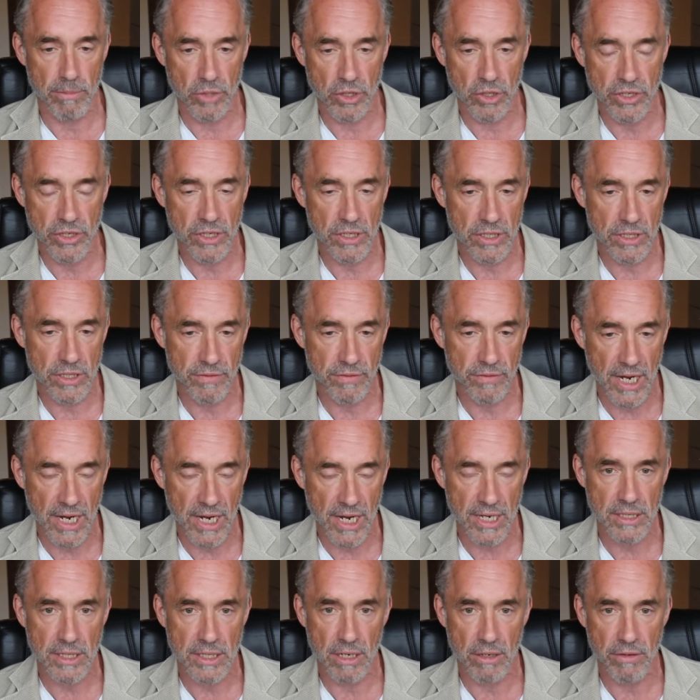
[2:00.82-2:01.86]
the emergence of
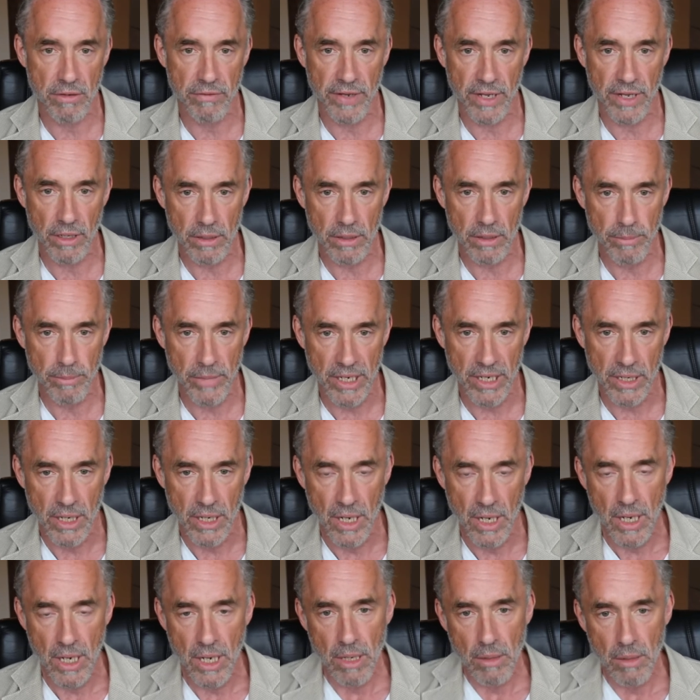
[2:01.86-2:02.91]
science out of alchemy.
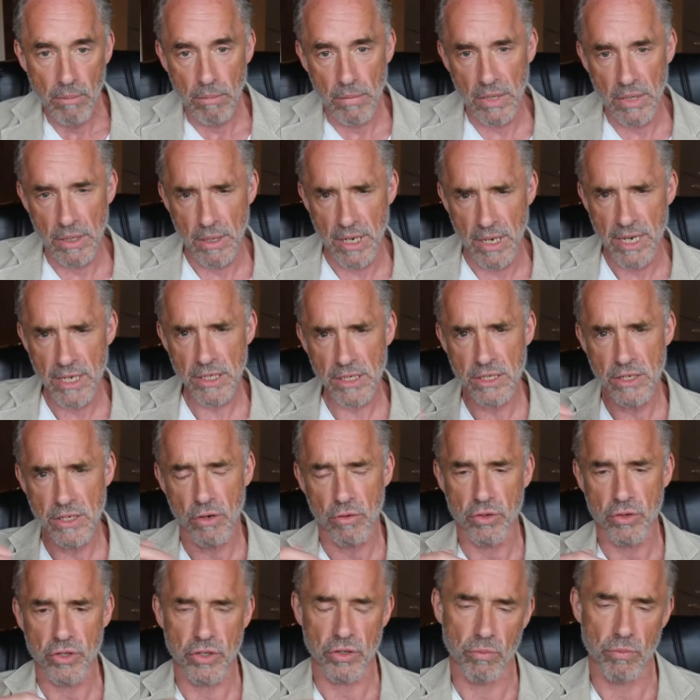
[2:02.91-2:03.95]
And his
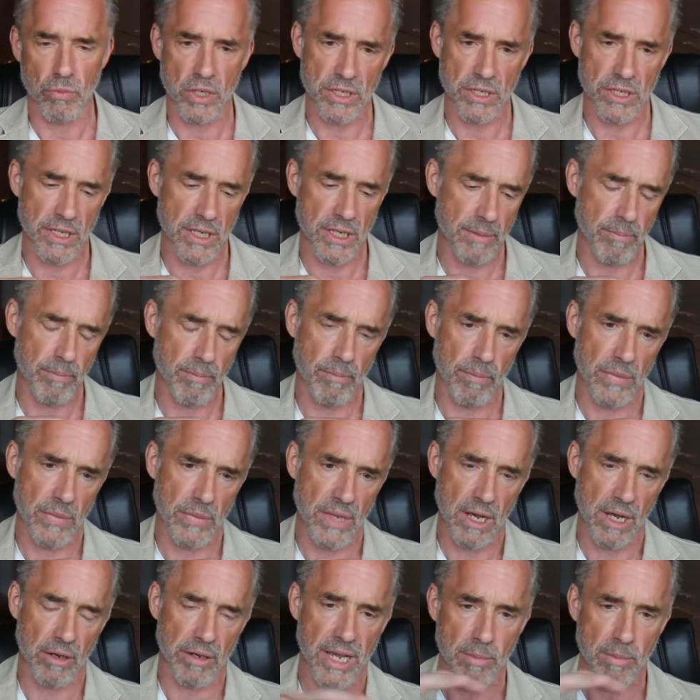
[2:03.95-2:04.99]
notion was that
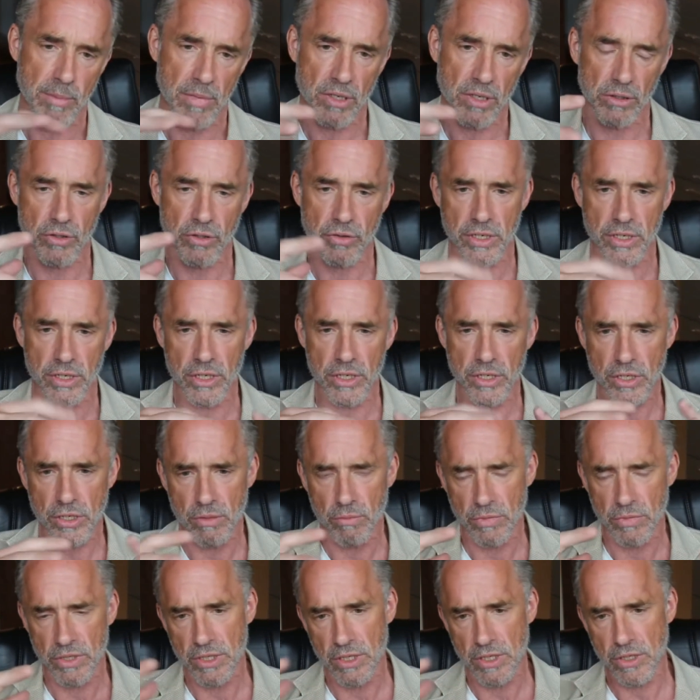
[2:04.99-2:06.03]
the alchemical
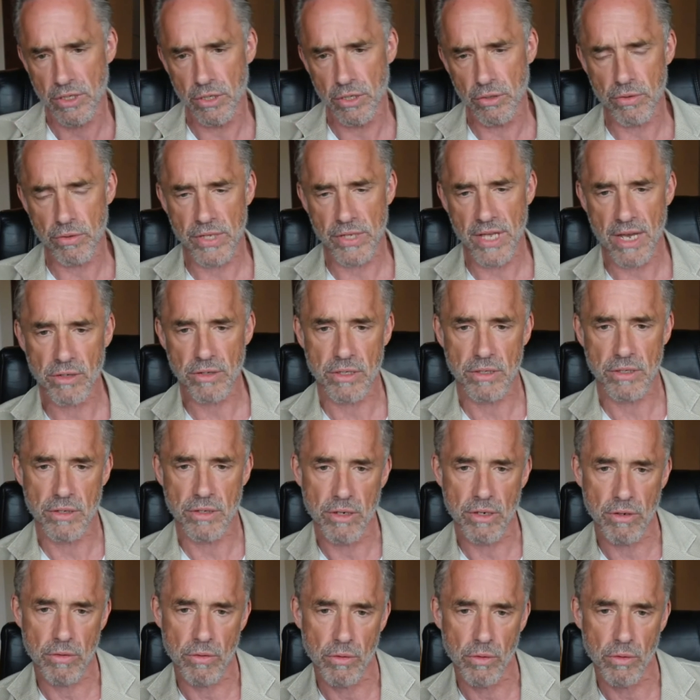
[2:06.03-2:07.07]
tradition was a
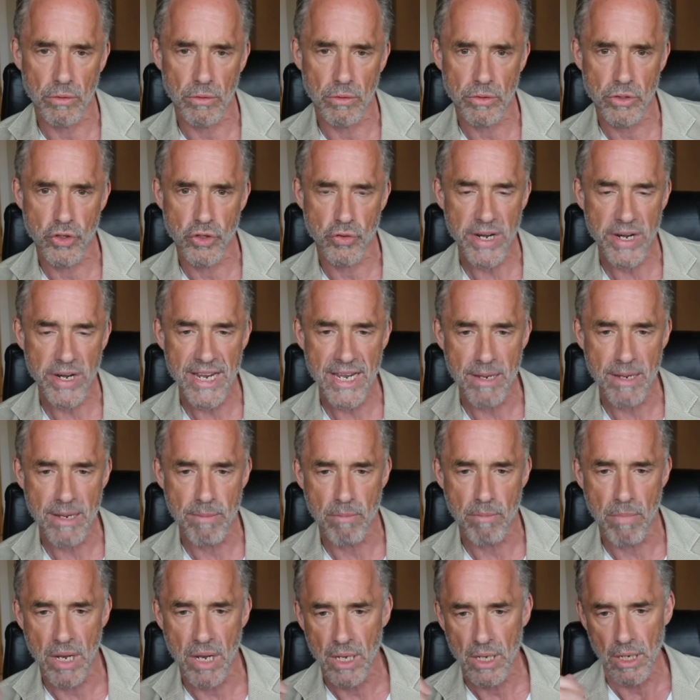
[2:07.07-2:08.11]
2,000-year-old
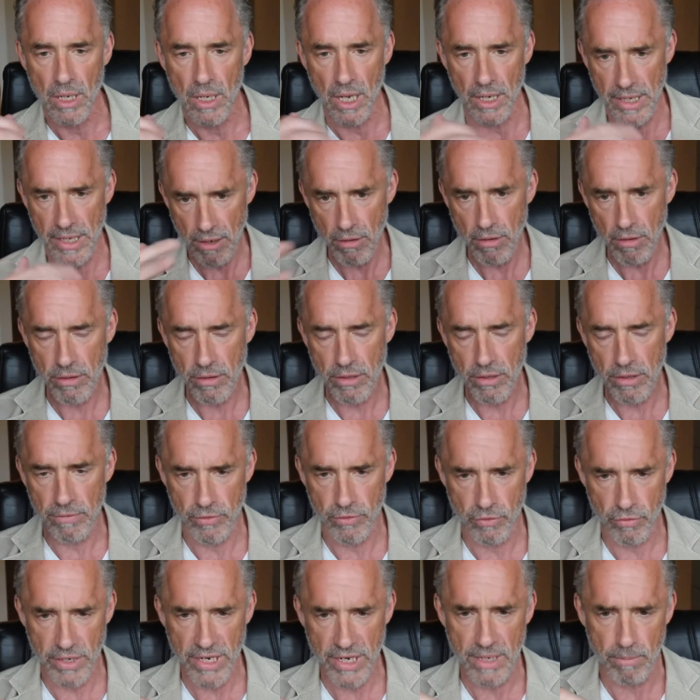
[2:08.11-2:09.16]
dream, a
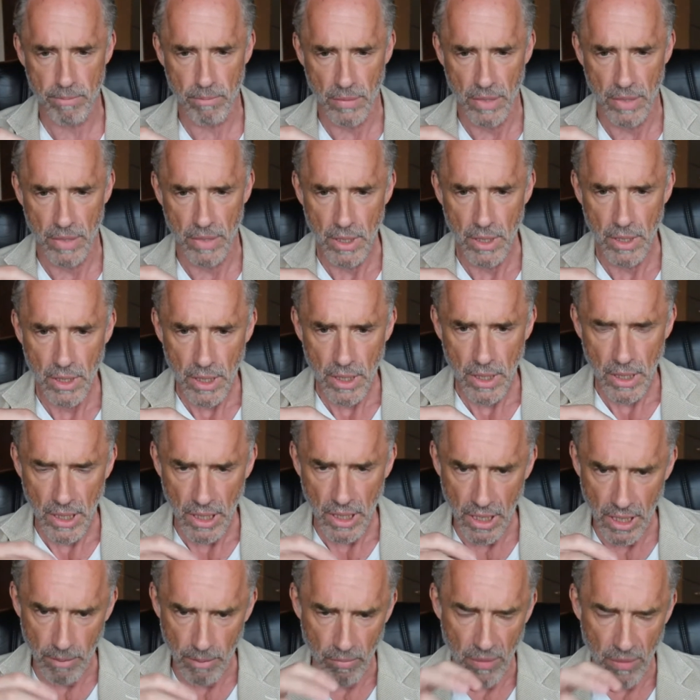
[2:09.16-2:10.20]
narrative dream,
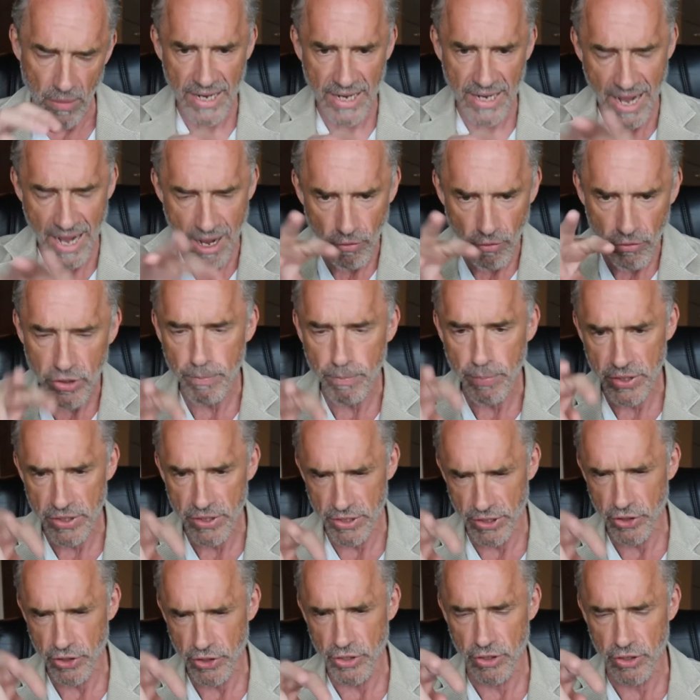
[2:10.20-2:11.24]
a
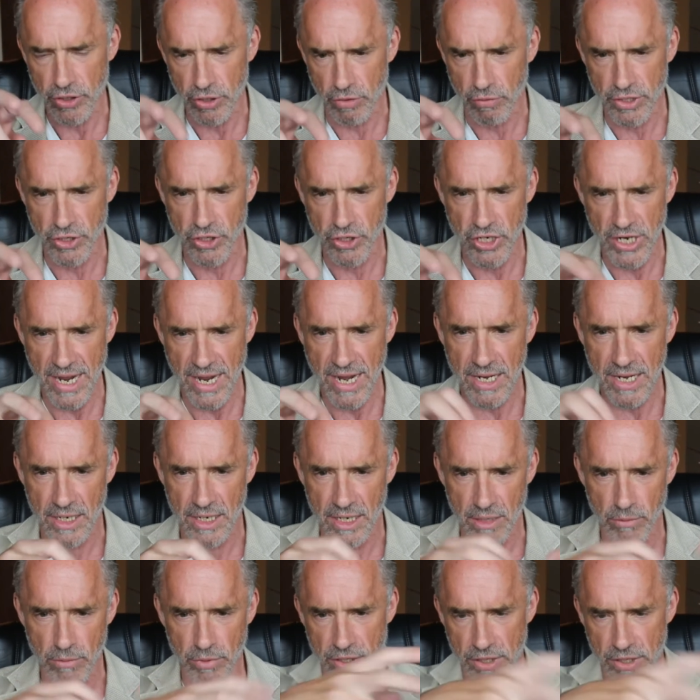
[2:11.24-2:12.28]
counterposition to
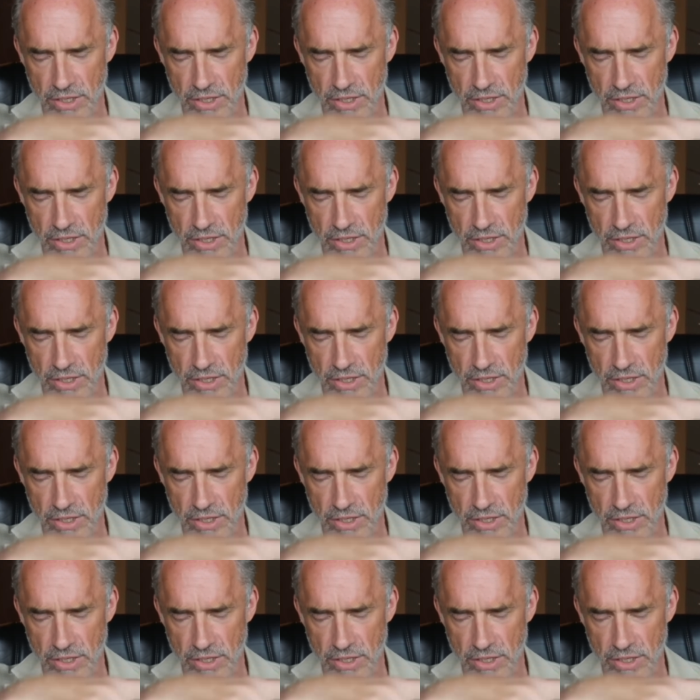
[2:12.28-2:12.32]
Christianity